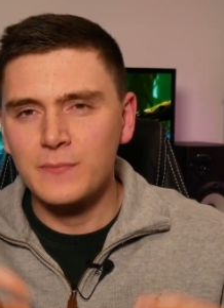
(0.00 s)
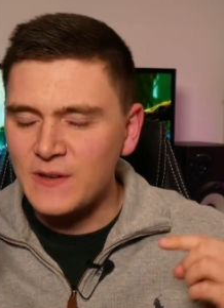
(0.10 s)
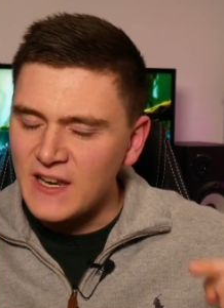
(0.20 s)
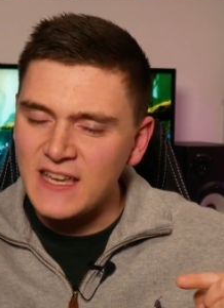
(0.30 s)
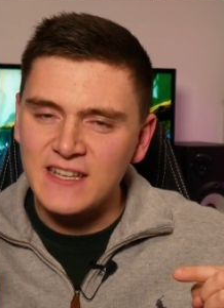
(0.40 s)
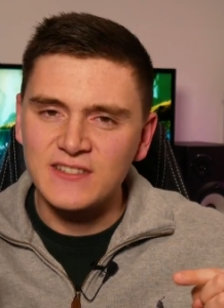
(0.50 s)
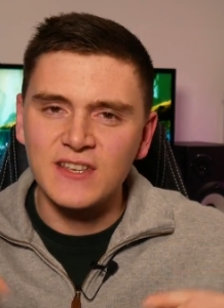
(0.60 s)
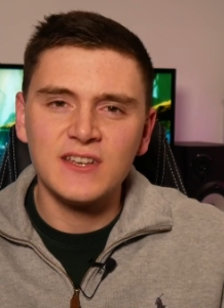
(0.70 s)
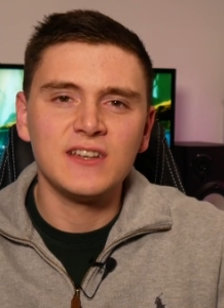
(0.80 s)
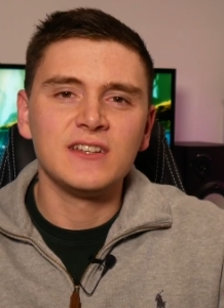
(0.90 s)
please
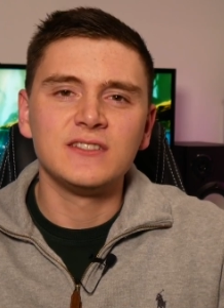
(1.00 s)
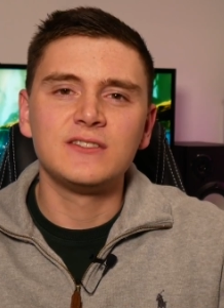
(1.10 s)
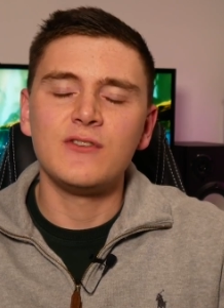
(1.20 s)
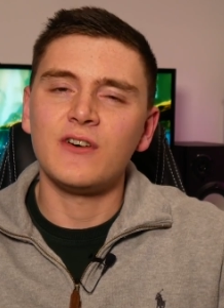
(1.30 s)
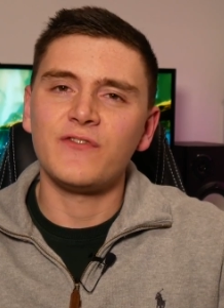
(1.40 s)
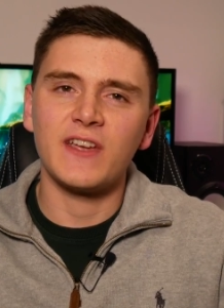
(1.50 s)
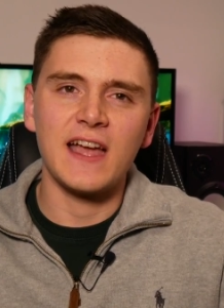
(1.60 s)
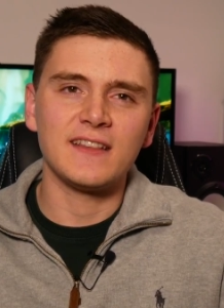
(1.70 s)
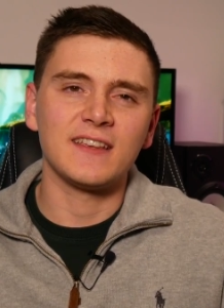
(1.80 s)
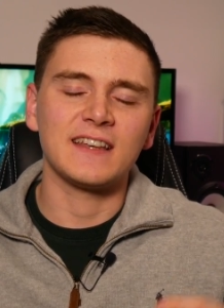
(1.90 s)
do not
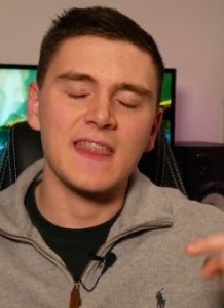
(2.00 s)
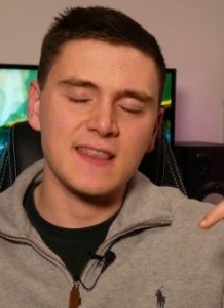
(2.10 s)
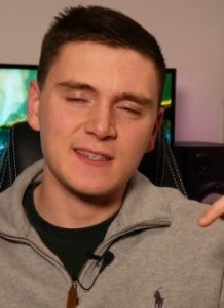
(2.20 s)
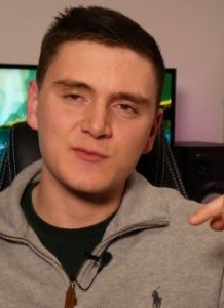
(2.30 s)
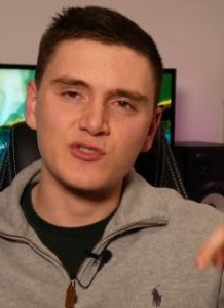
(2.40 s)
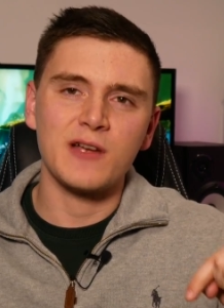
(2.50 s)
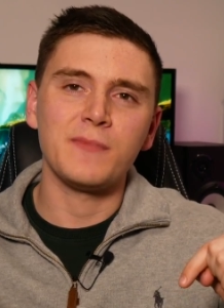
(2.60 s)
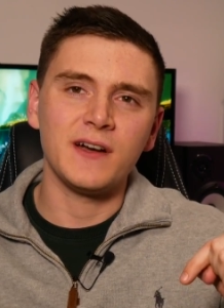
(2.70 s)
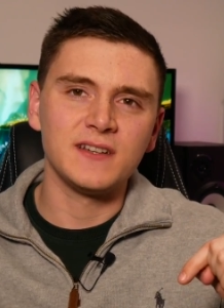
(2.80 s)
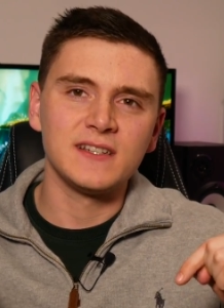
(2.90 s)
forget to click that subscribe
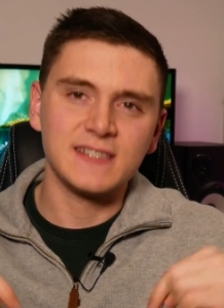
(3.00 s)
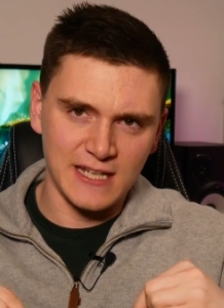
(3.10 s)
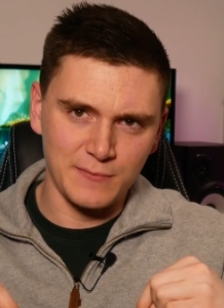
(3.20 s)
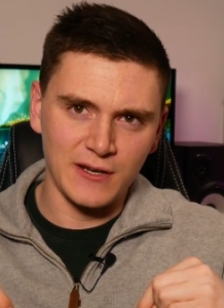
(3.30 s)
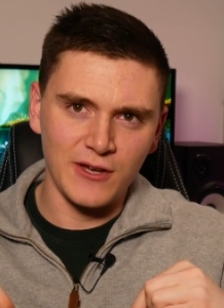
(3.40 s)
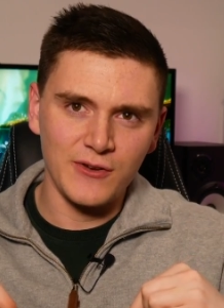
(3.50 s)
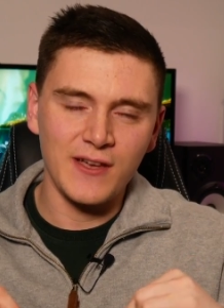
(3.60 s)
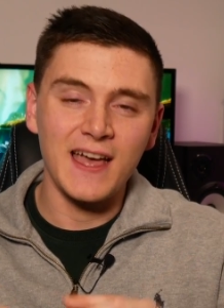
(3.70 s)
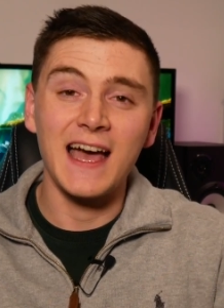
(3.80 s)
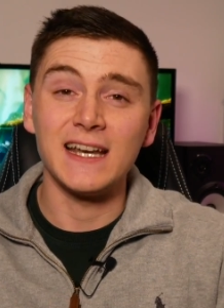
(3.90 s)
button down below,
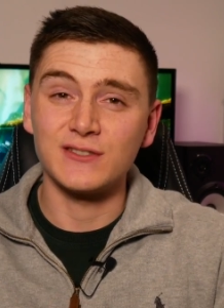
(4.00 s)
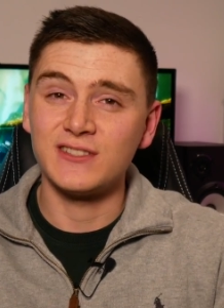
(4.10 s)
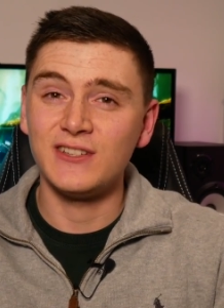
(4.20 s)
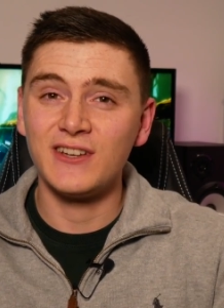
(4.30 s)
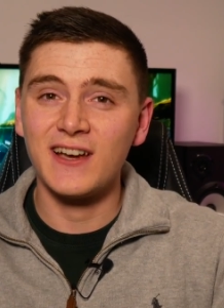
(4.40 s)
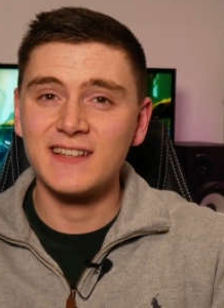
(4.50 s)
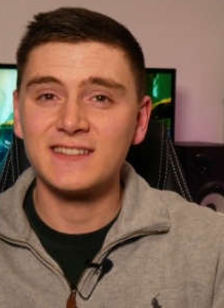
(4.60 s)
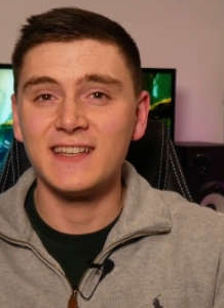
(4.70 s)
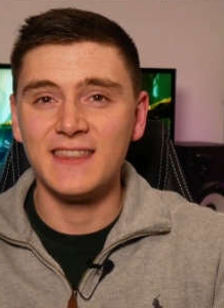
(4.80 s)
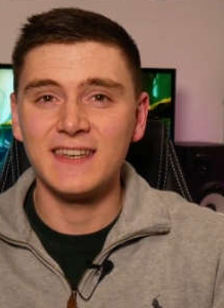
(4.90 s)
and I'll see you
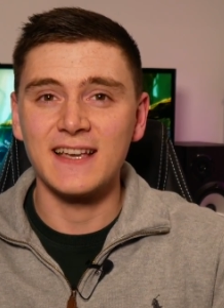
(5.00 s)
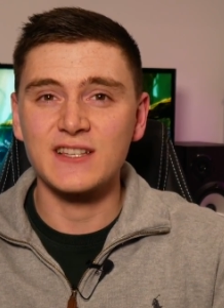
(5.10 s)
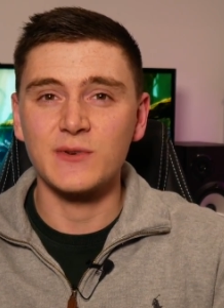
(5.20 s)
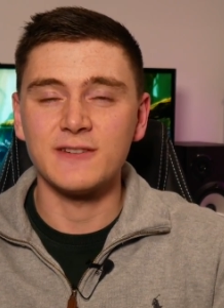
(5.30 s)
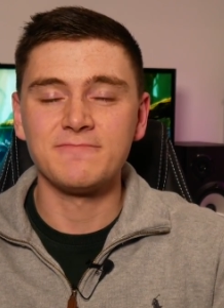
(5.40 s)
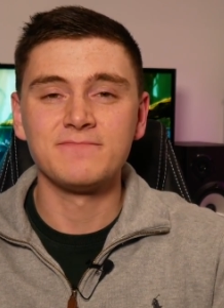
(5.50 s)
guys in the next one.